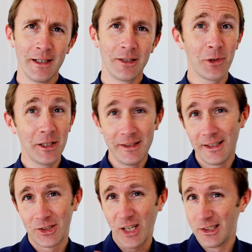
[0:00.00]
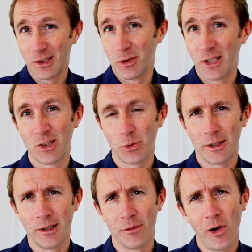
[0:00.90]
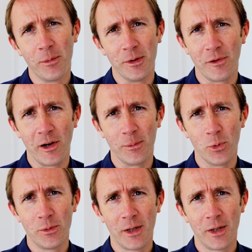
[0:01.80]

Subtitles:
it's very easy to change the credential in the environment variable,